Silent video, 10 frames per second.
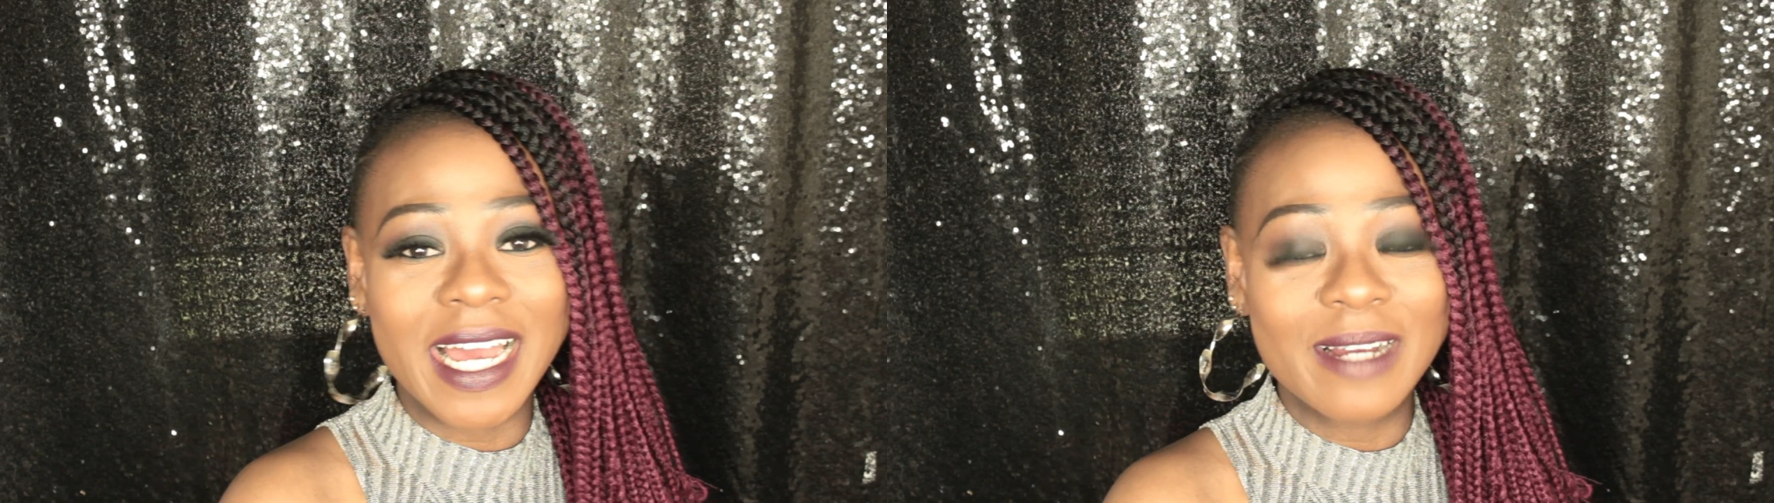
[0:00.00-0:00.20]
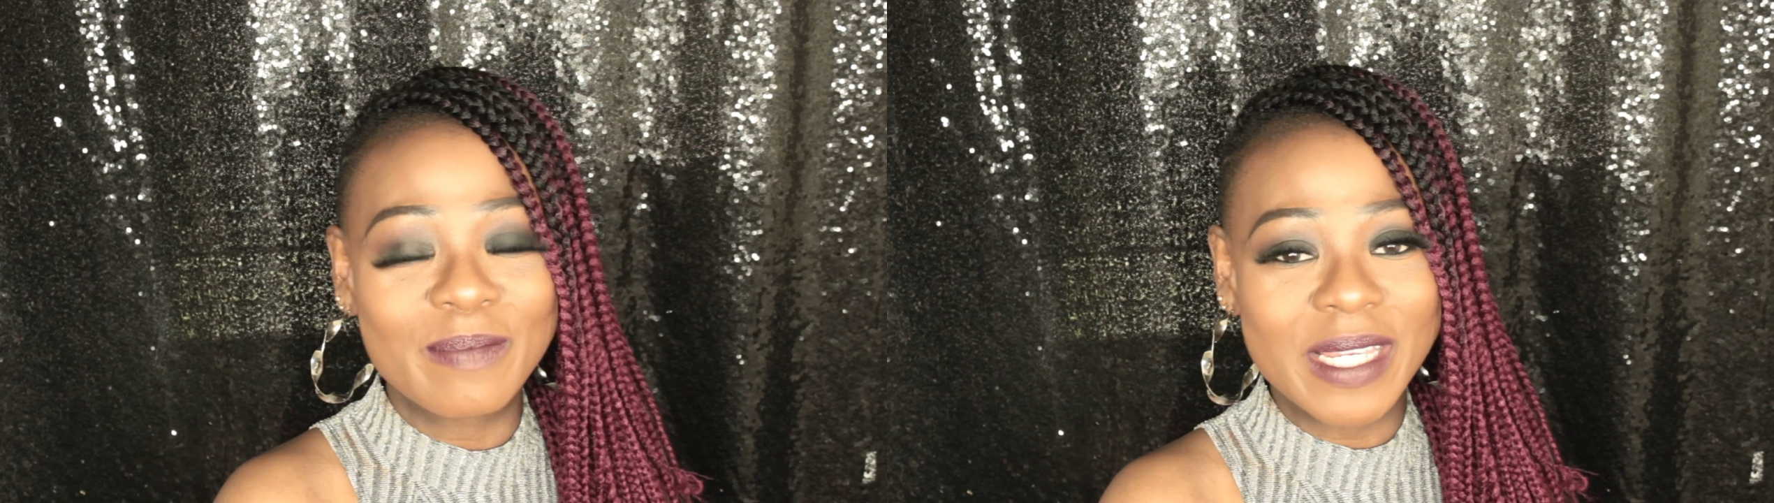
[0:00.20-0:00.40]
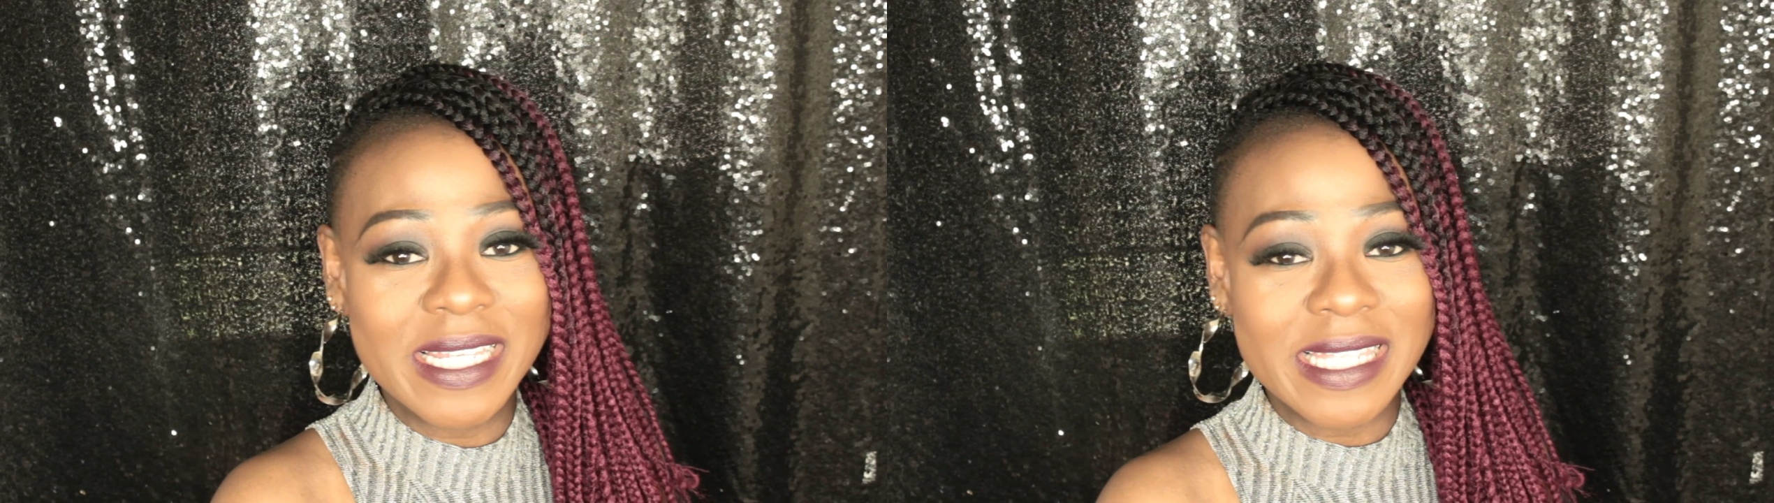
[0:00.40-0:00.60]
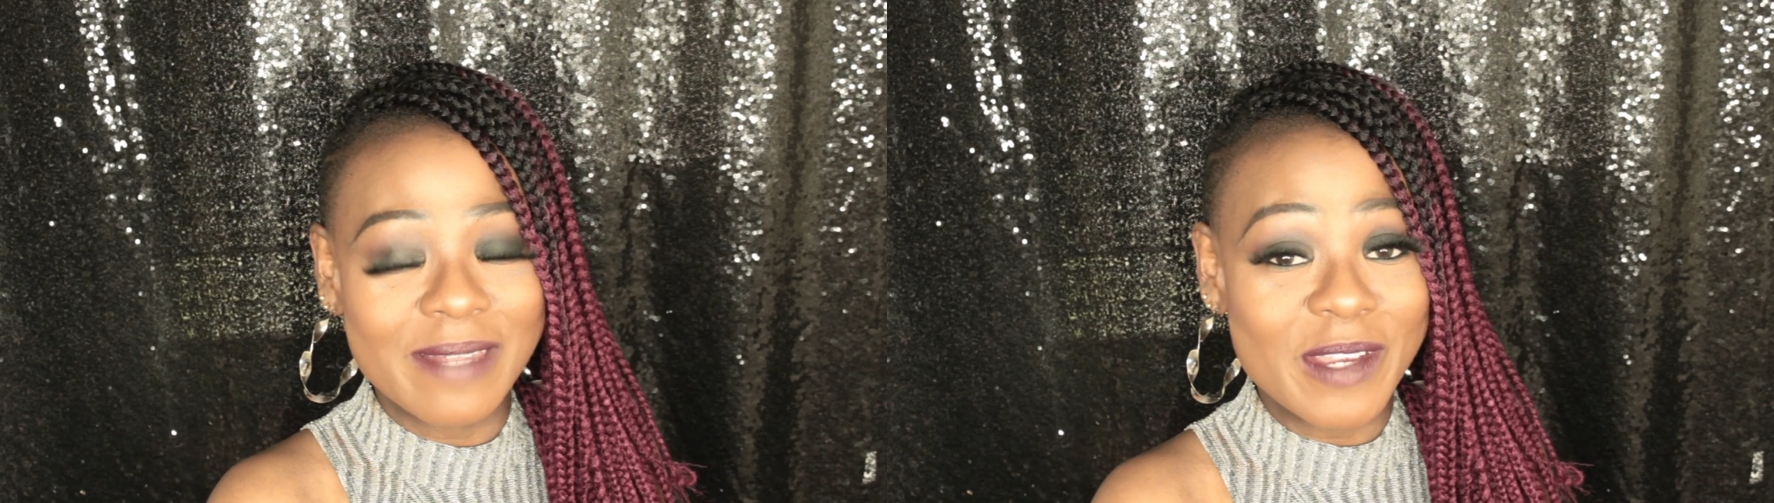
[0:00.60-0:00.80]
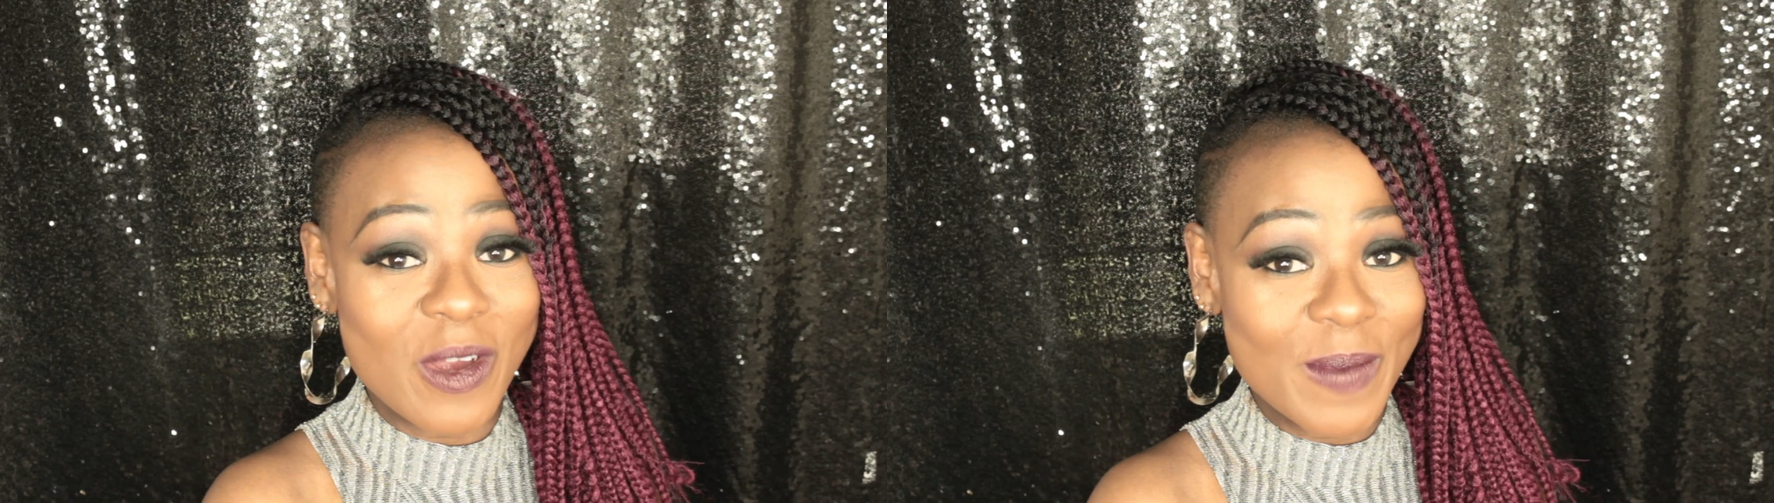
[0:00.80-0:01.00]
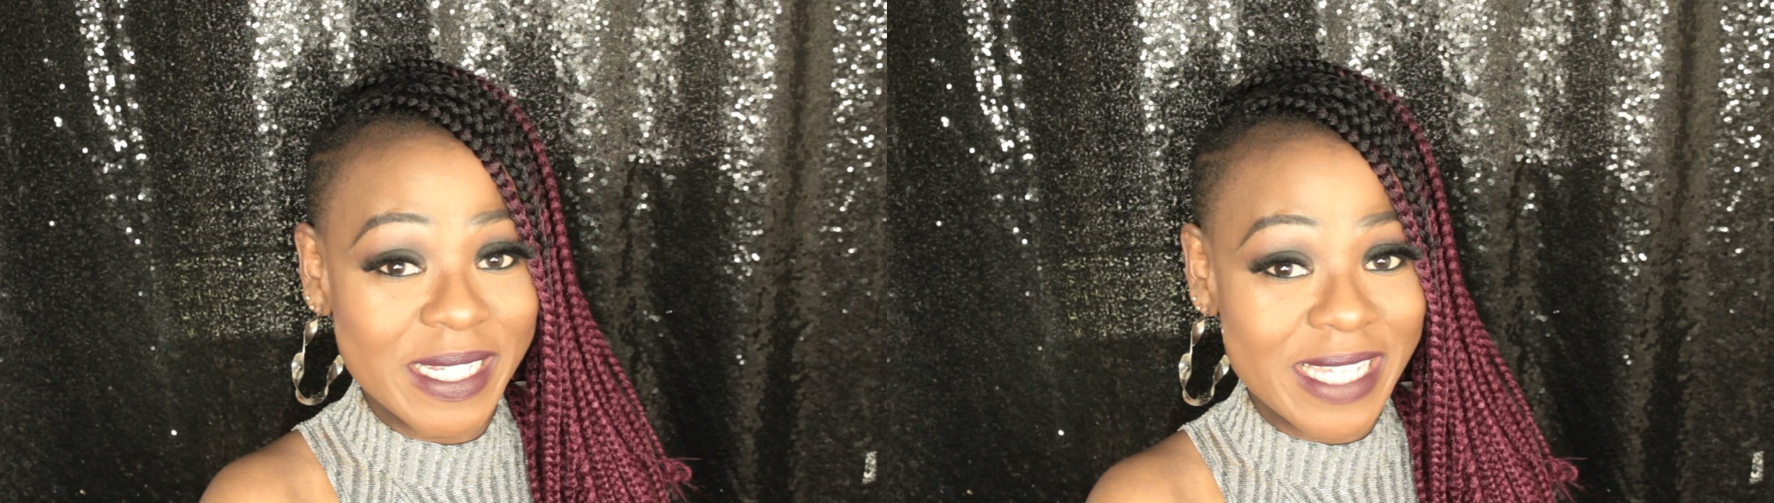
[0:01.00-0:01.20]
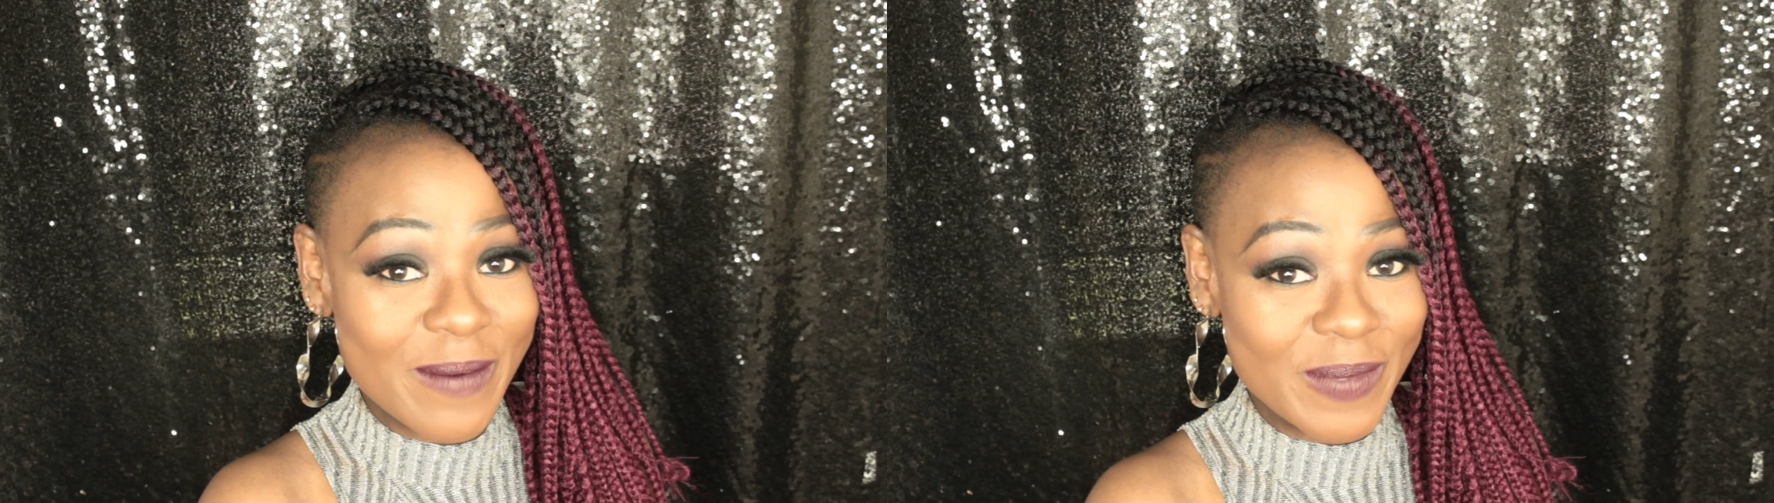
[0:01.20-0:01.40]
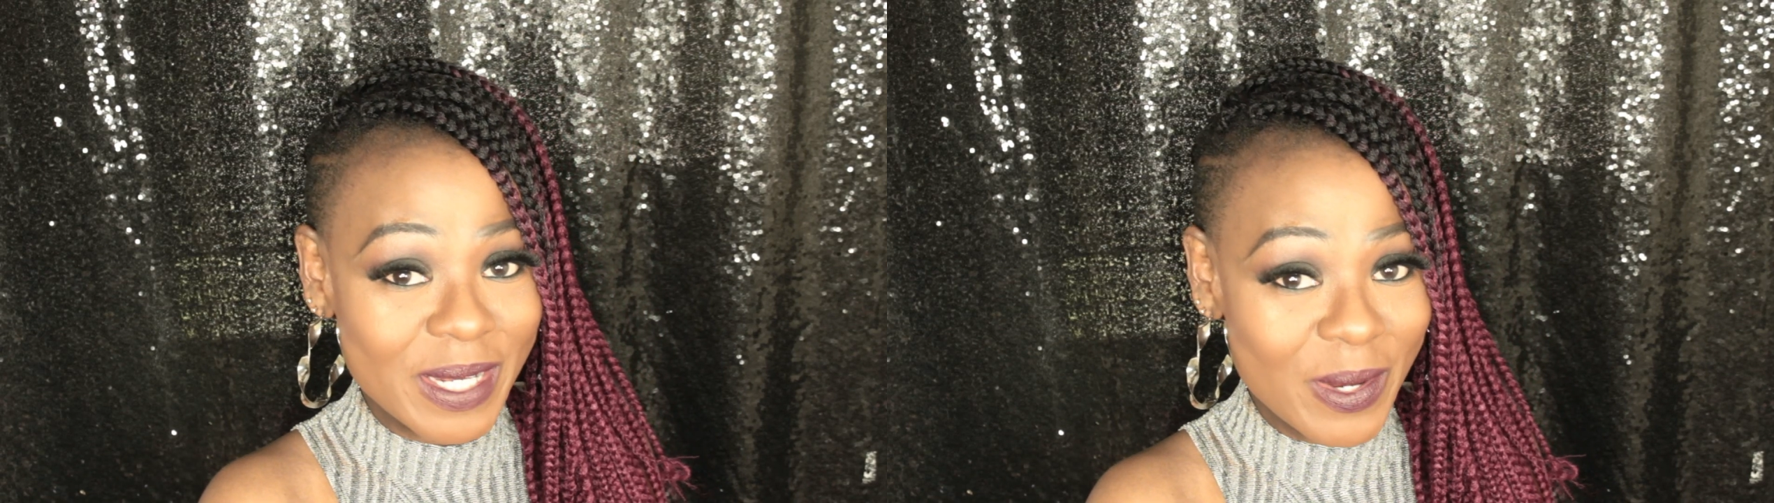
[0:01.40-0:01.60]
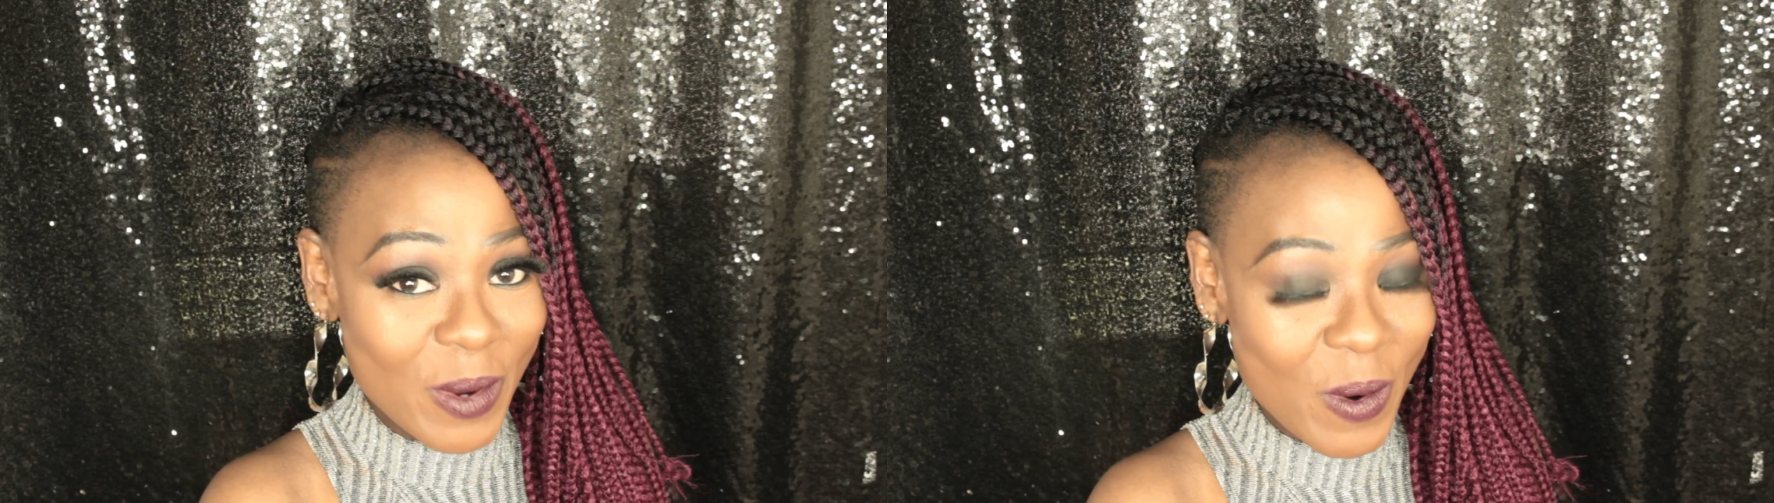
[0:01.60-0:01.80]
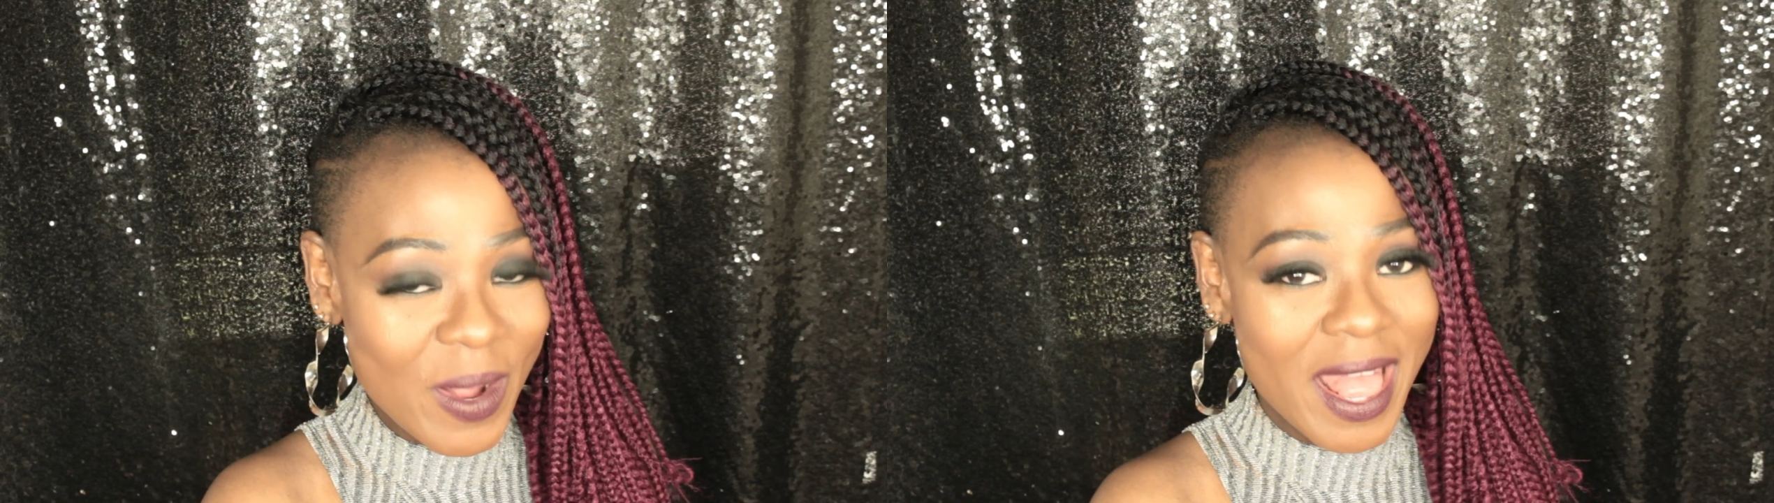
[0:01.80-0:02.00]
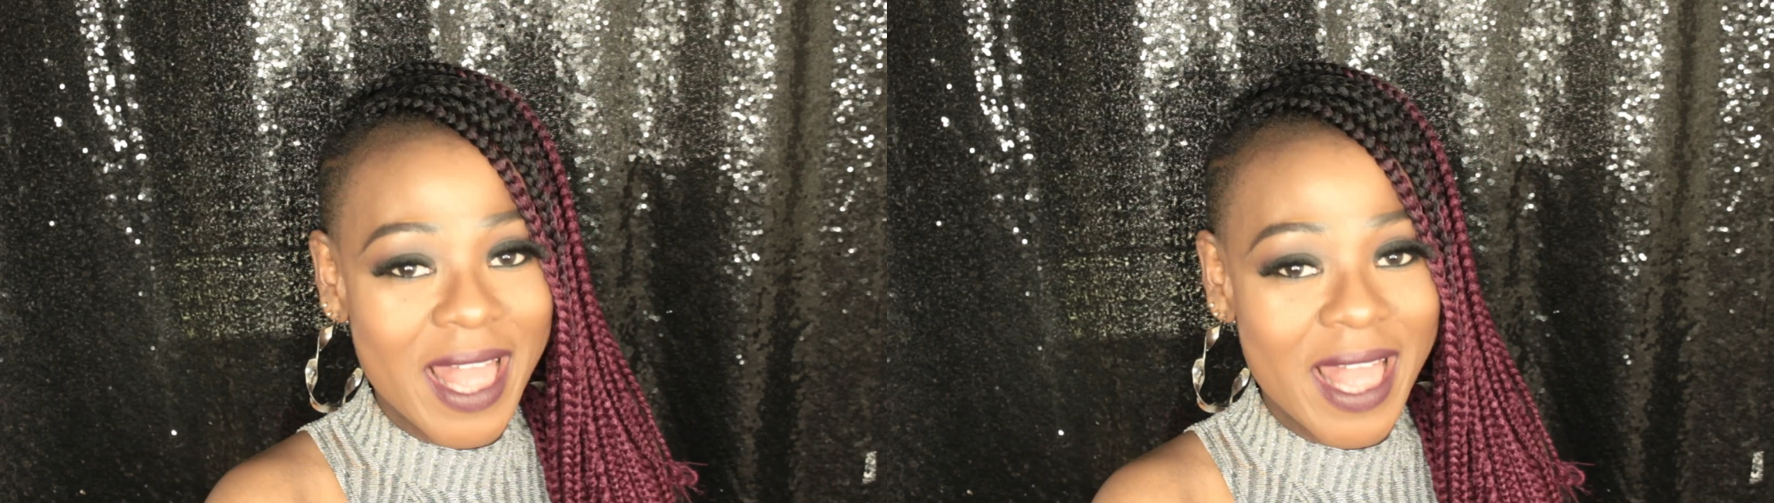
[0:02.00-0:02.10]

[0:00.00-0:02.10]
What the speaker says: and please leave me a comment down below.